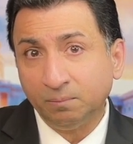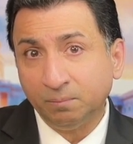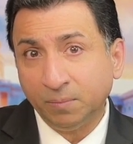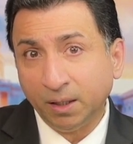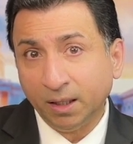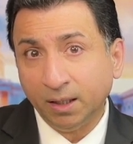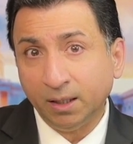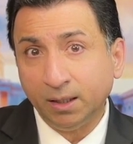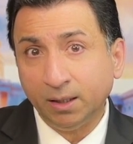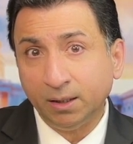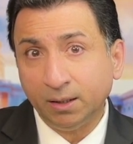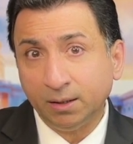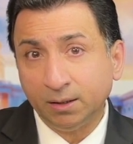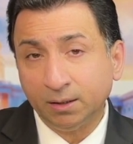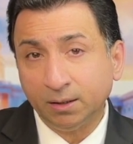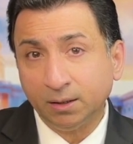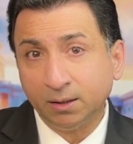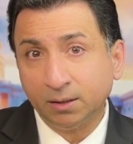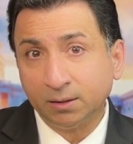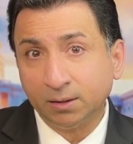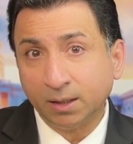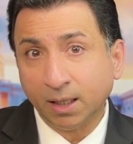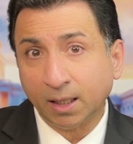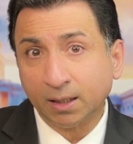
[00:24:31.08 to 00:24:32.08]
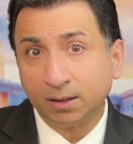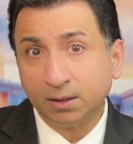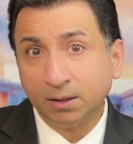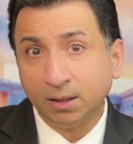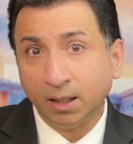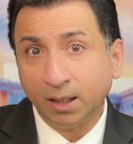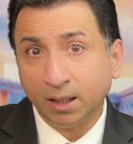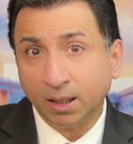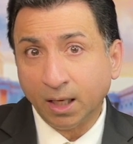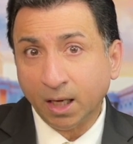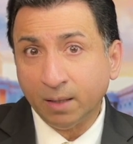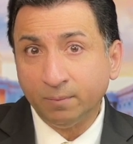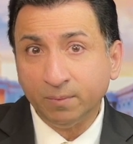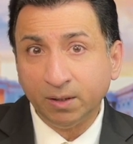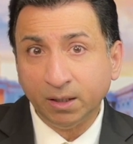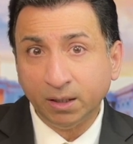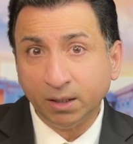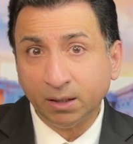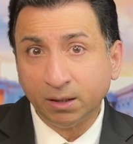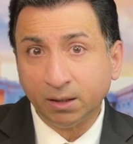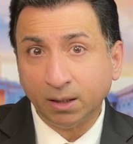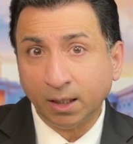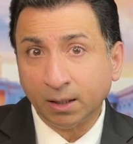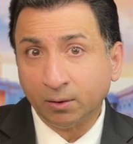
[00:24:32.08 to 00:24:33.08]
being that they came
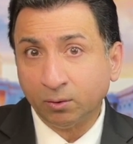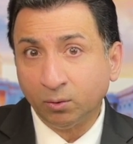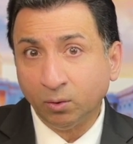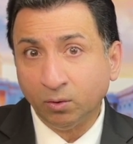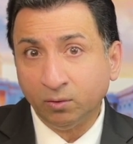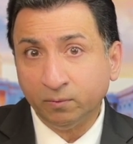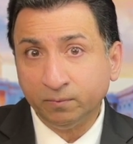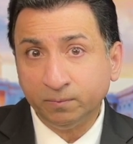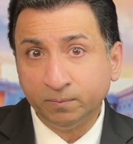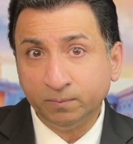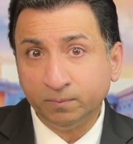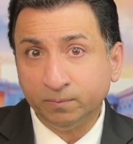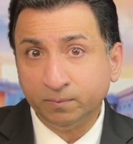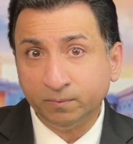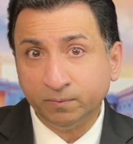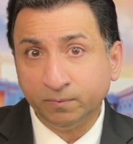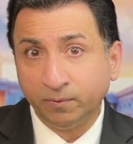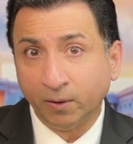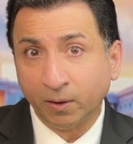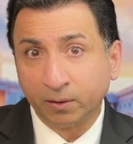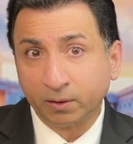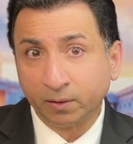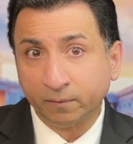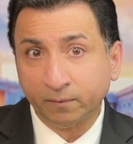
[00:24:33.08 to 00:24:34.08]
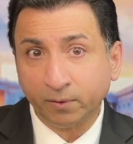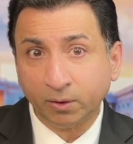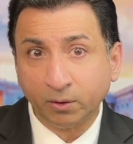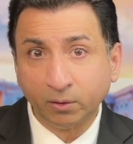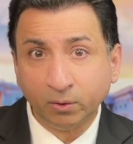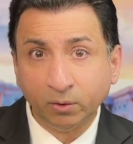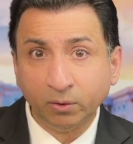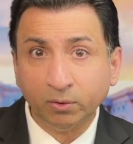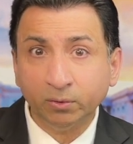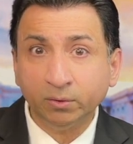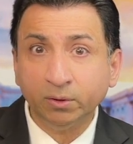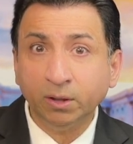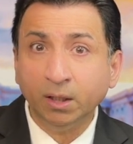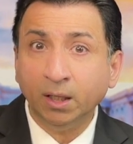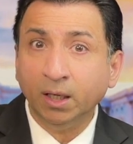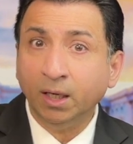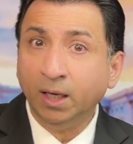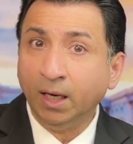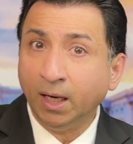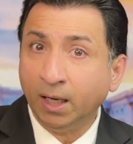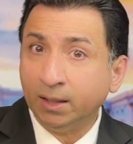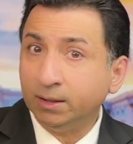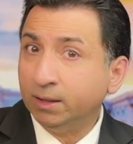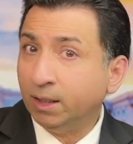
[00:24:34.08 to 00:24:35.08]
here at no fault of their own,
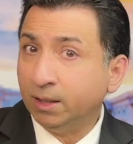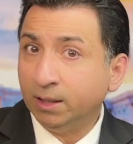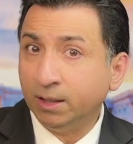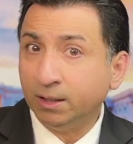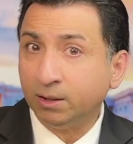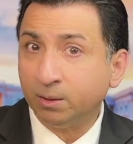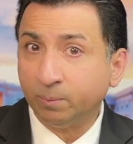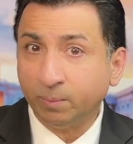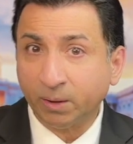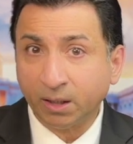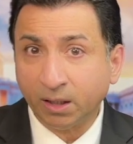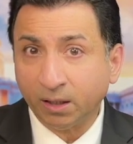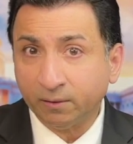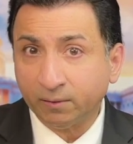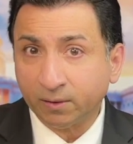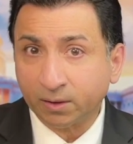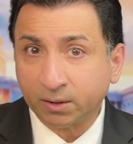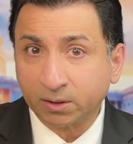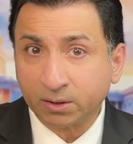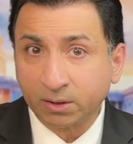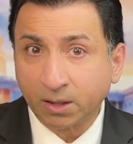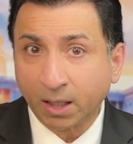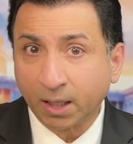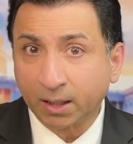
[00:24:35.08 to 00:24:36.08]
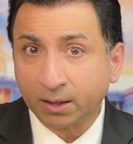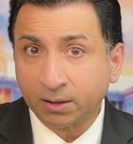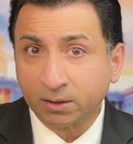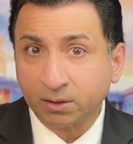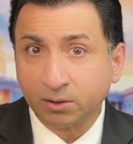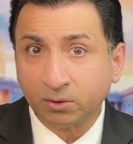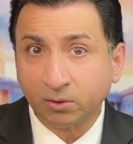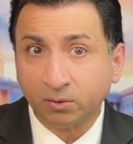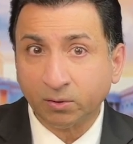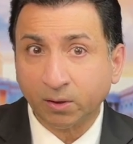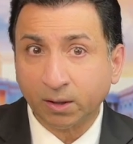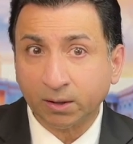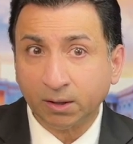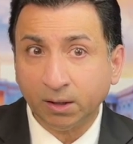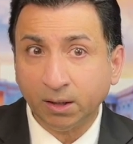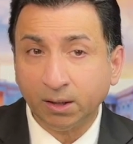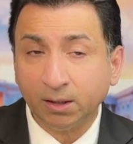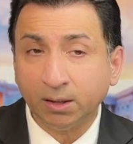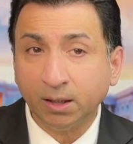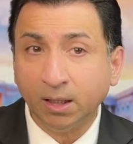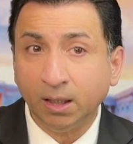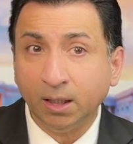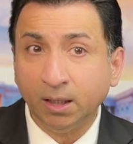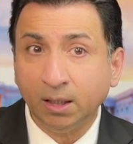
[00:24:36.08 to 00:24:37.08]
and they need to be given the status. So I
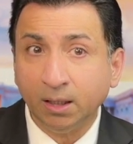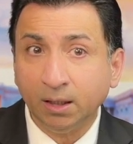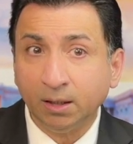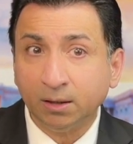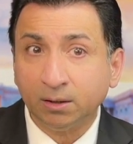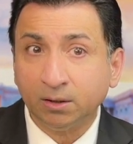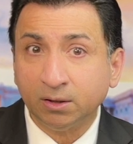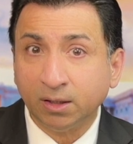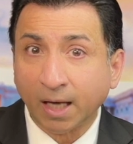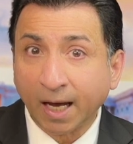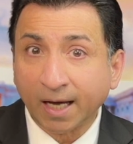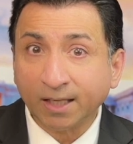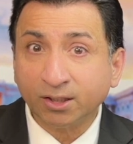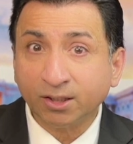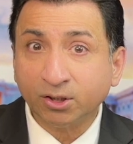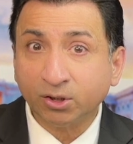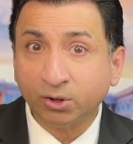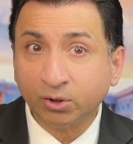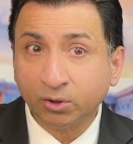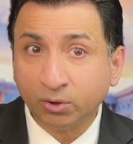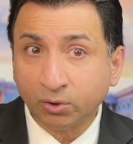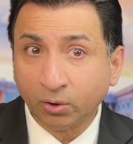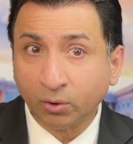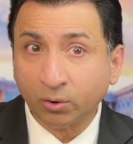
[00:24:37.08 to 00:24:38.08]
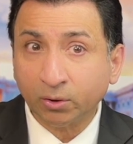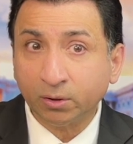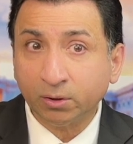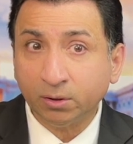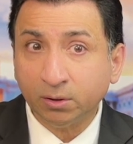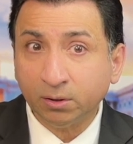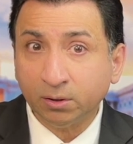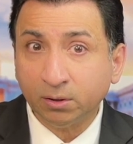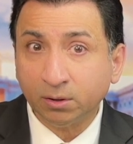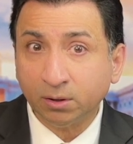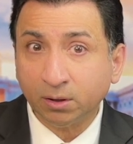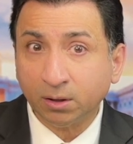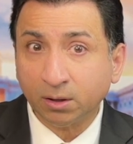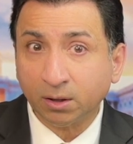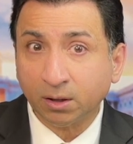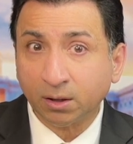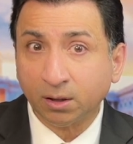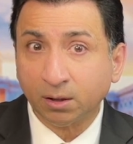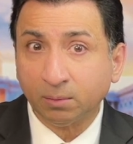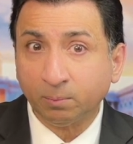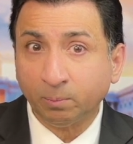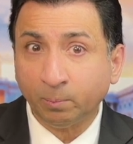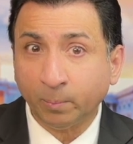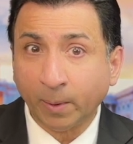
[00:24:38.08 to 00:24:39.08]
think that should
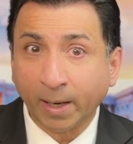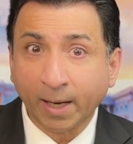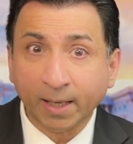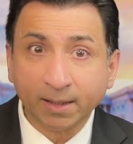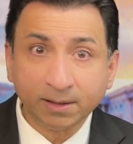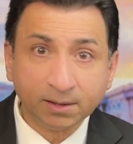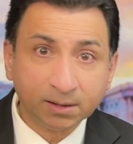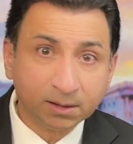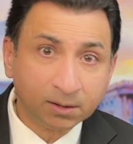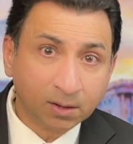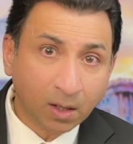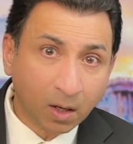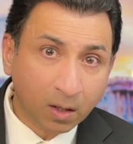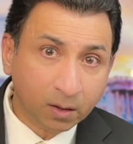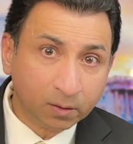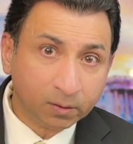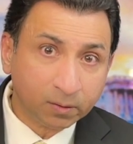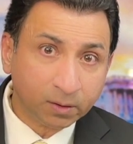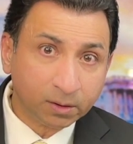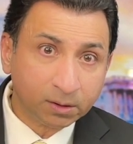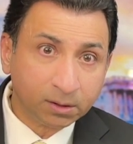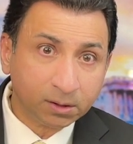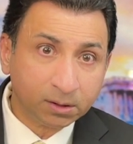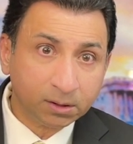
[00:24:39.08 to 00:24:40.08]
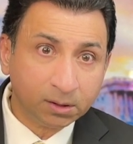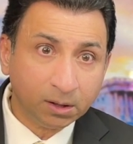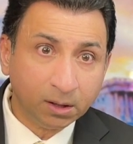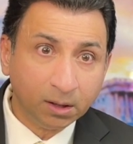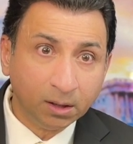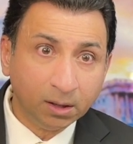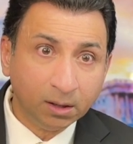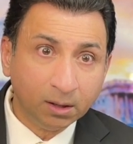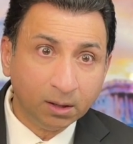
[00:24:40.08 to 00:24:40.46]
pass Congress